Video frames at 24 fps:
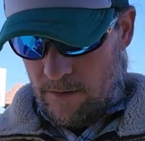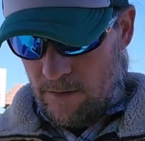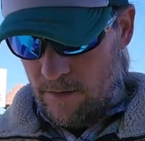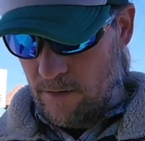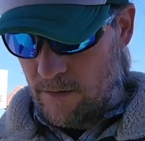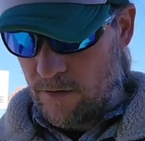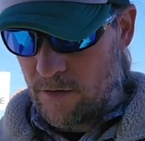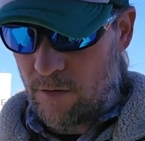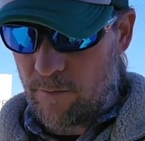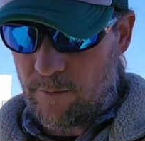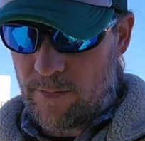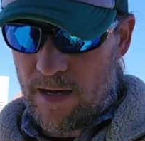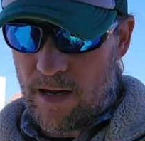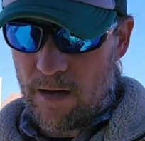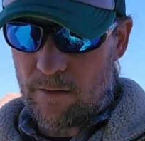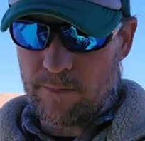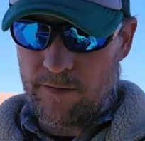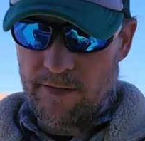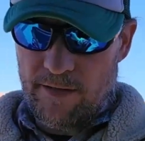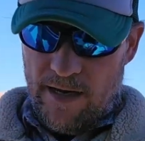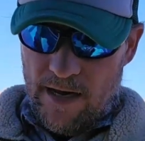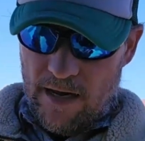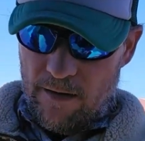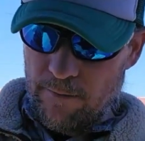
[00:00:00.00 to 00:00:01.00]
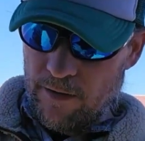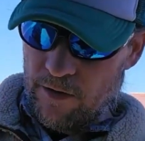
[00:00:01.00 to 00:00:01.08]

Should be able to get